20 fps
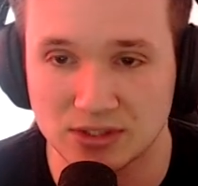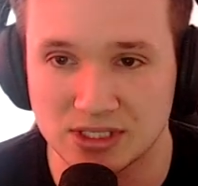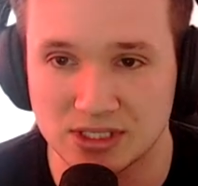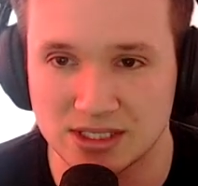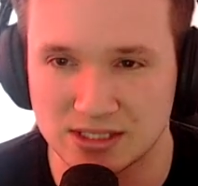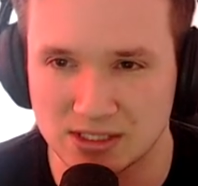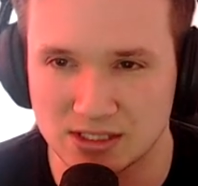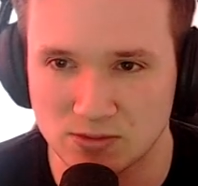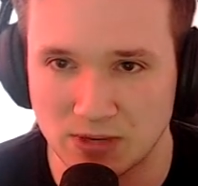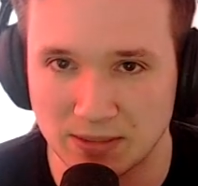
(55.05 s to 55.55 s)
This
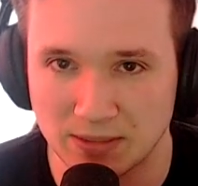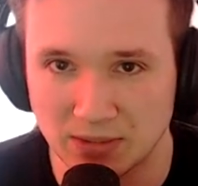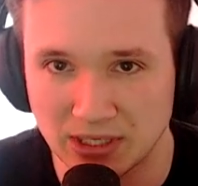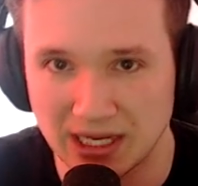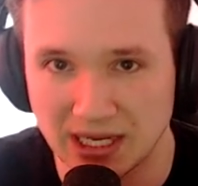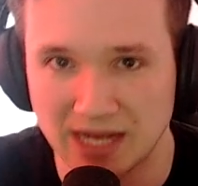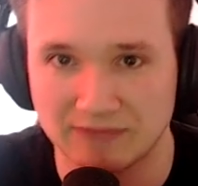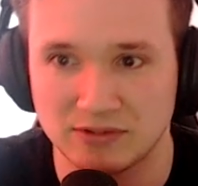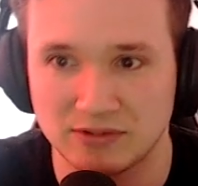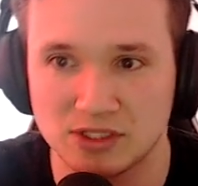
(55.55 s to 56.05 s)
is why I'm gonna
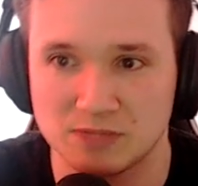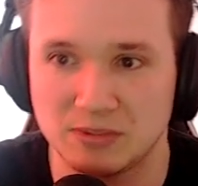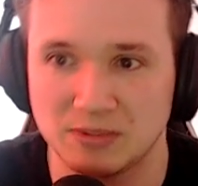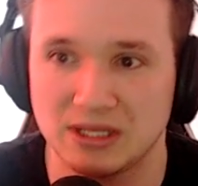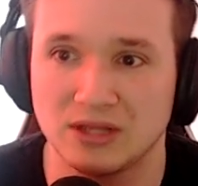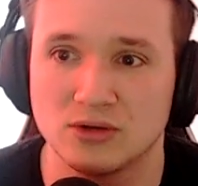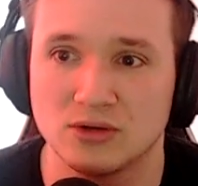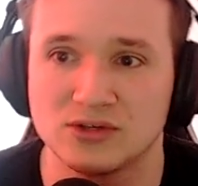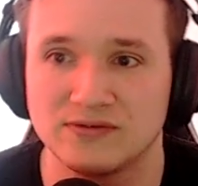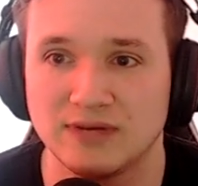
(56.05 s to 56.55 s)
have to split
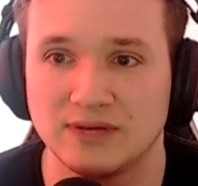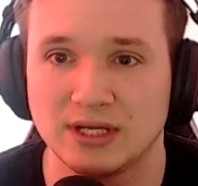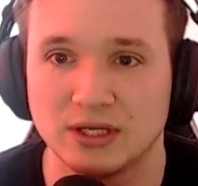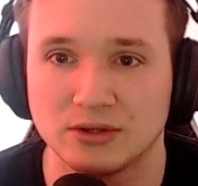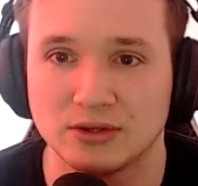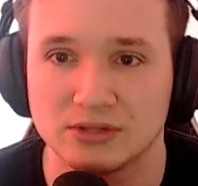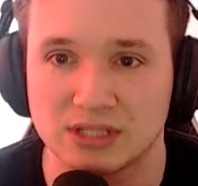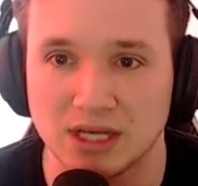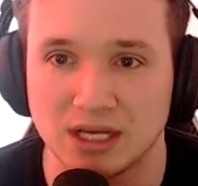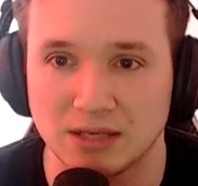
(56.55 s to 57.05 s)
those
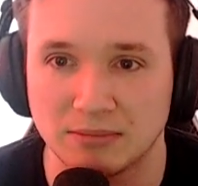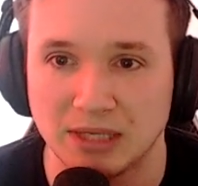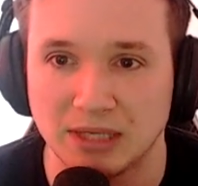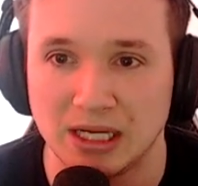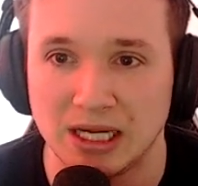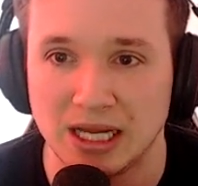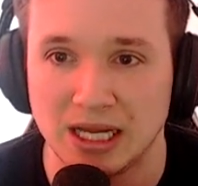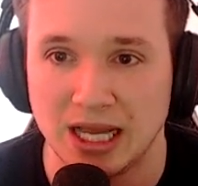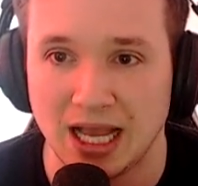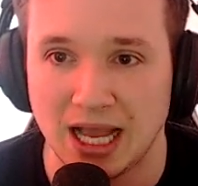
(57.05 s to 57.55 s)
videos up,
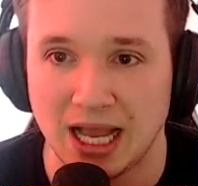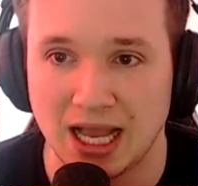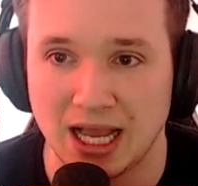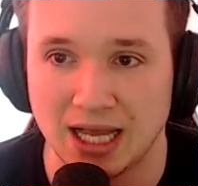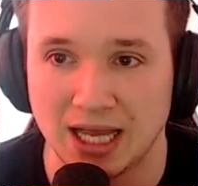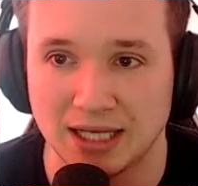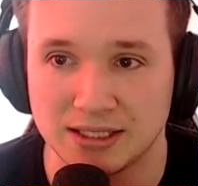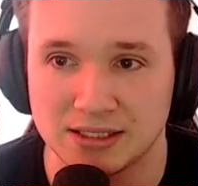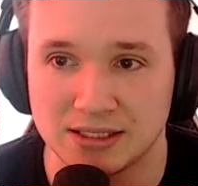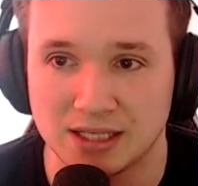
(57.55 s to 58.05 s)

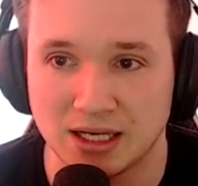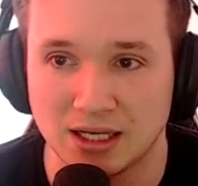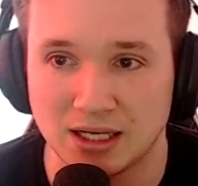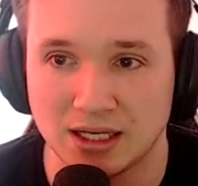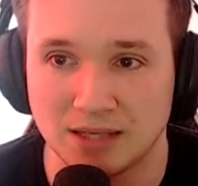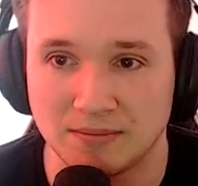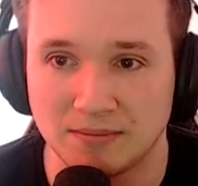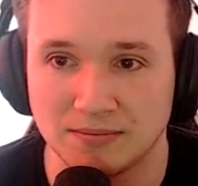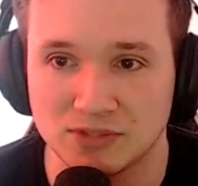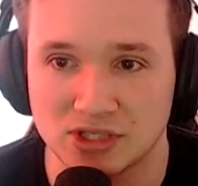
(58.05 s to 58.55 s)
and
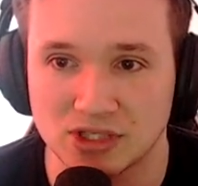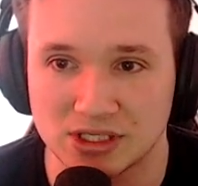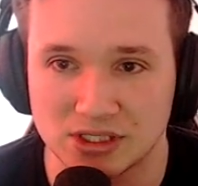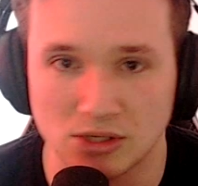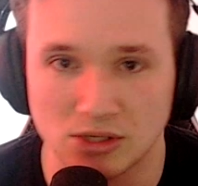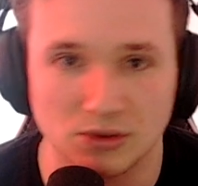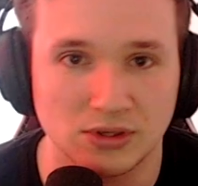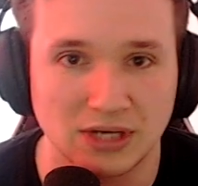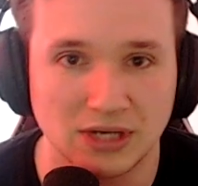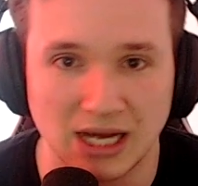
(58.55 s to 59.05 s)
just
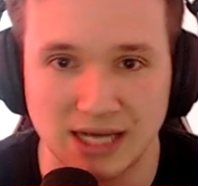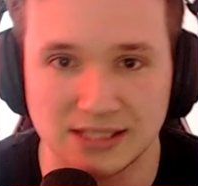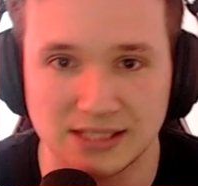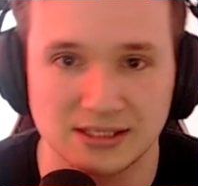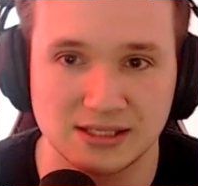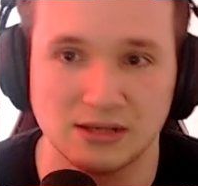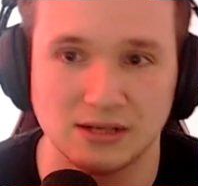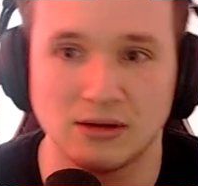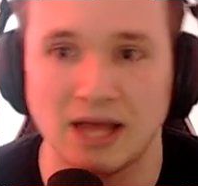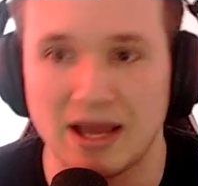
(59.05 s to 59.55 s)
so you guys
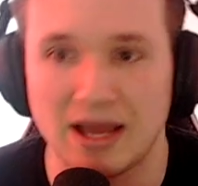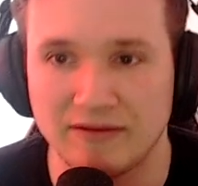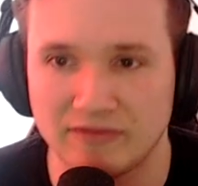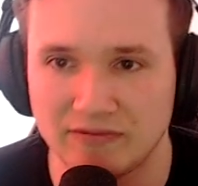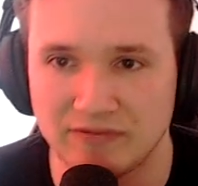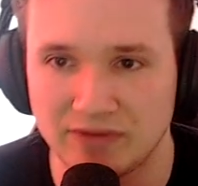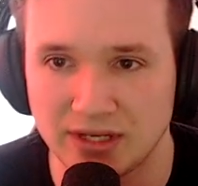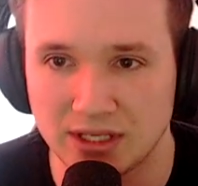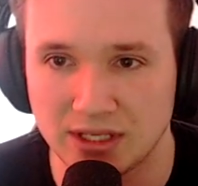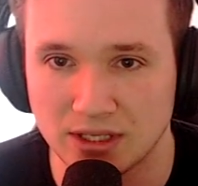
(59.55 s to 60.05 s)
still have a
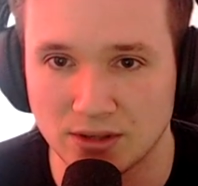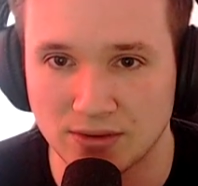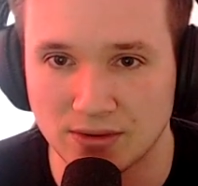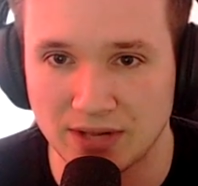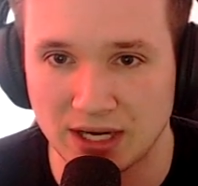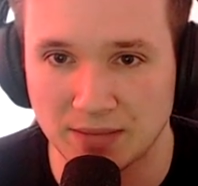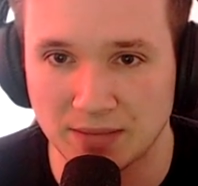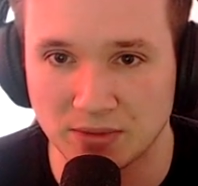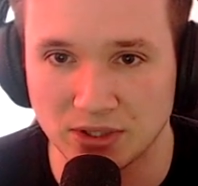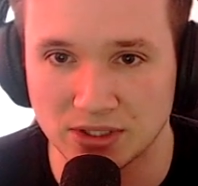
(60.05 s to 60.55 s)
video
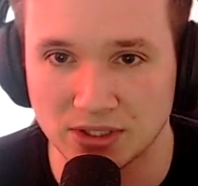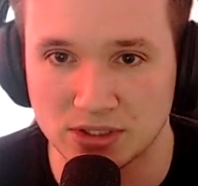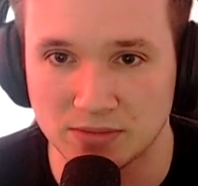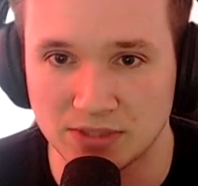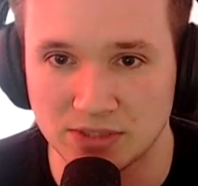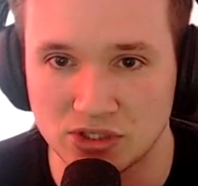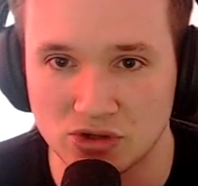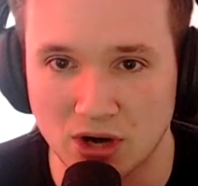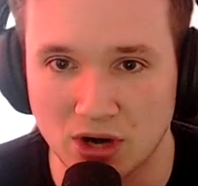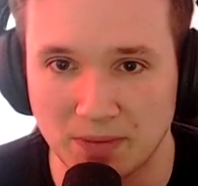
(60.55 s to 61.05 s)
that I'm going to be
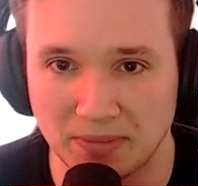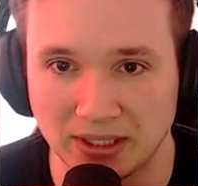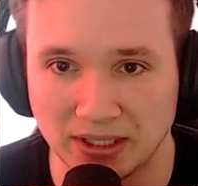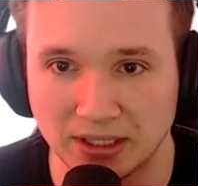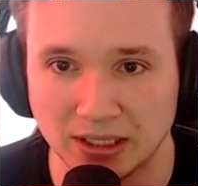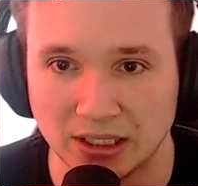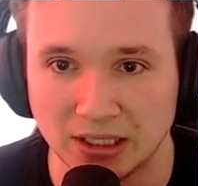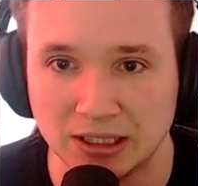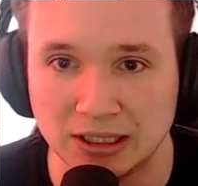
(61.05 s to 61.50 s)
dropping.